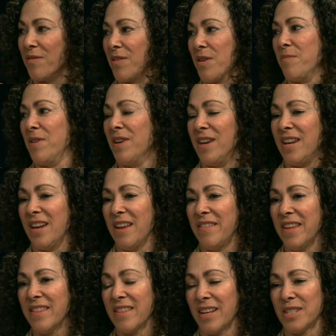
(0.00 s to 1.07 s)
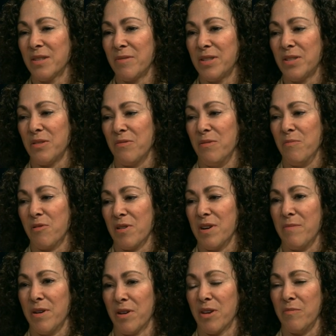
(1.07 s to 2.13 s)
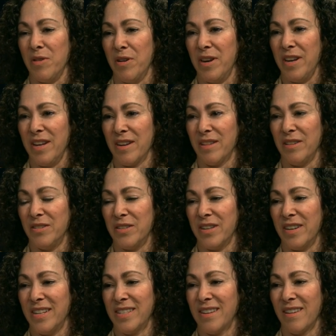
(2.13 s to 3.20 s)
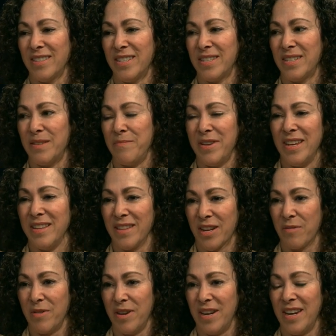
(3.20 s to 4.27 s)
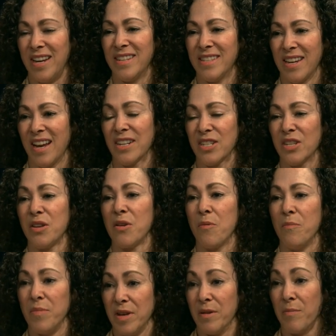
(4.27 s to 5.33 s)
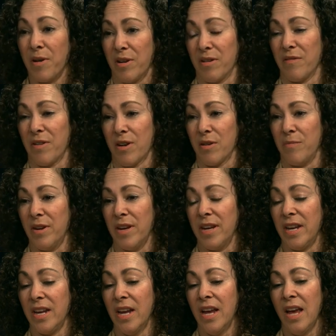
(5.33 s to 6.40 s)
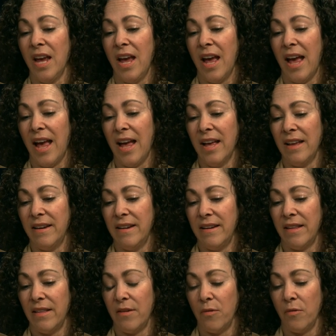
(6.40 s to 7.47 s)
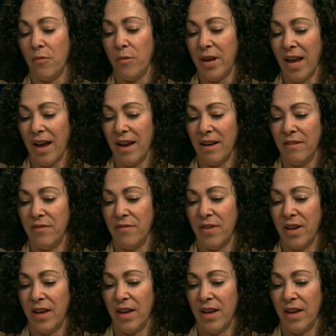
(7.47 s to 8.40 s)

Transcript: of community. I think that's what's so important about community inclusion. It's not just to be in the community, it's to actually be a part of our community. And we have